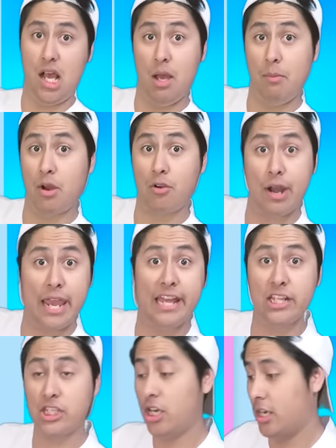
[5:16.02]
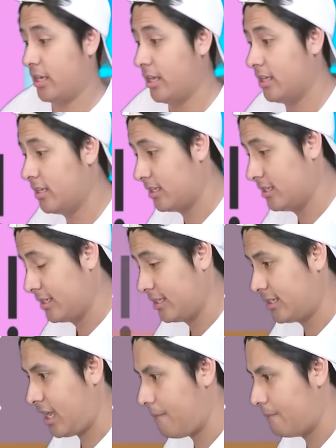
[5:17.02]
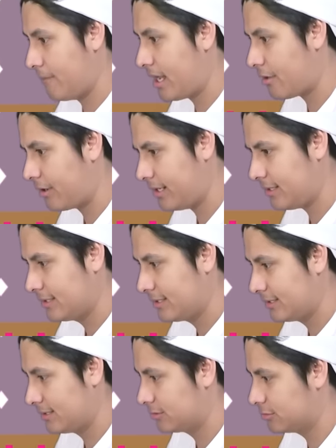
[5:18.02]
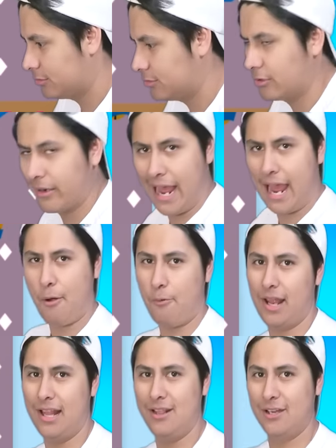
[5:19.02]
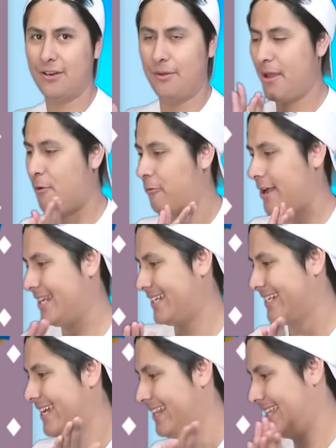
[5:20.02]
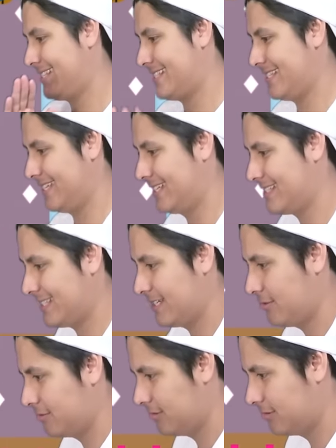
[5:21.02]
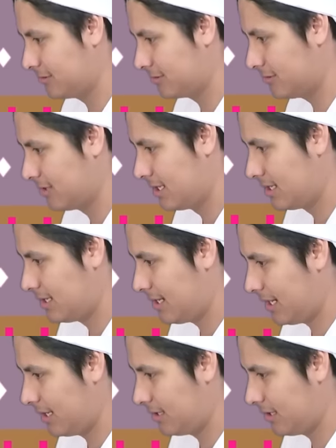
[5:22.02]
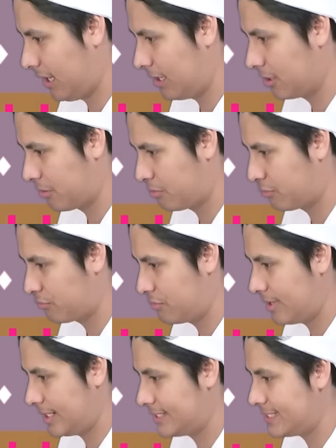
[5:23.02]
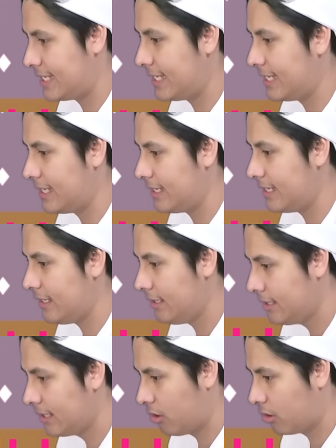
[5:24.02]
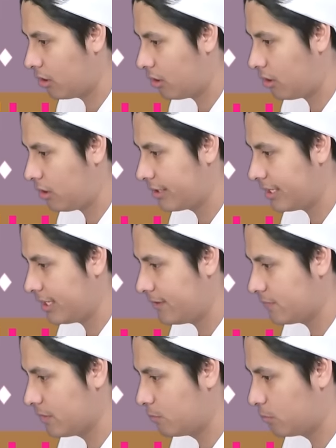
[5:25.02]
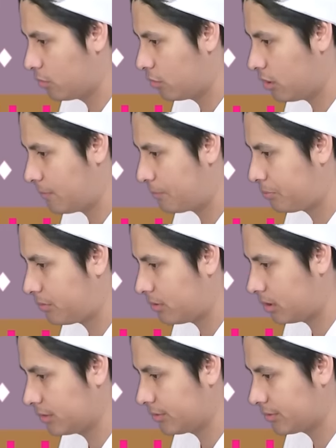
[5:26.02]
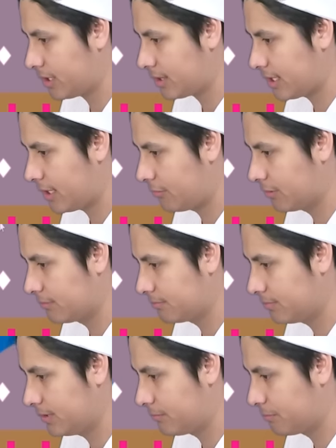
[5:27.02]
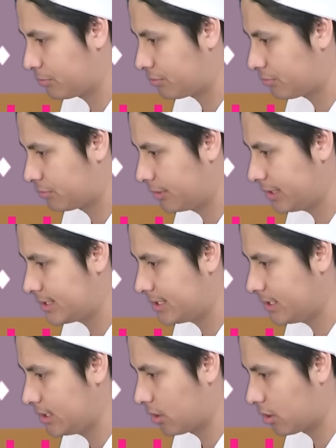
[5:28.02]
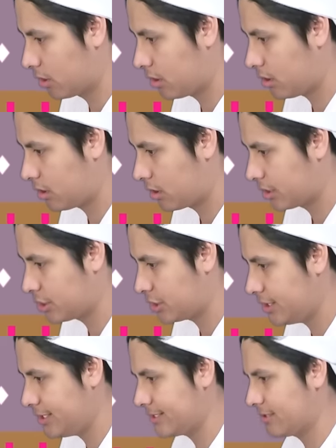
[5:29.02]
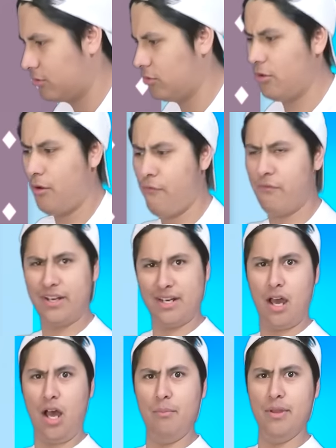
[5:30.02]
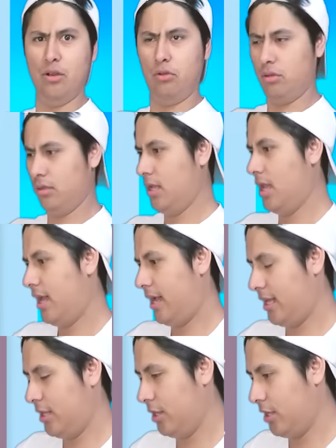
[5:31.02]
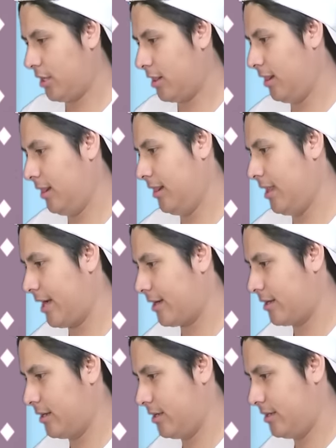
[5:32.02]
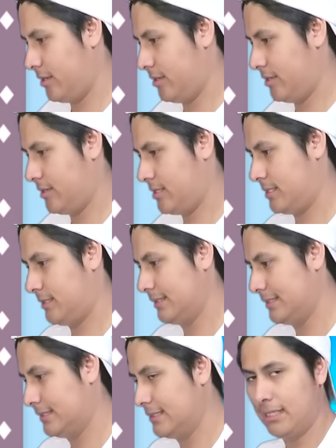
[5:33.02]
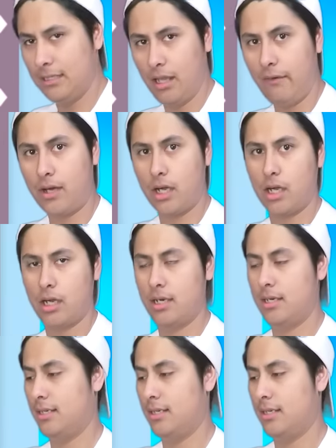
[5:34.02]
I'm a gray intern. Get married? Ooh, how would I look on my wedding day? Let's see, let's see. Ooh, I, I look pretty. Oh, even more. oh, no, not that one. Prettier. Jesus. Oh, phenomenal. I look like a lover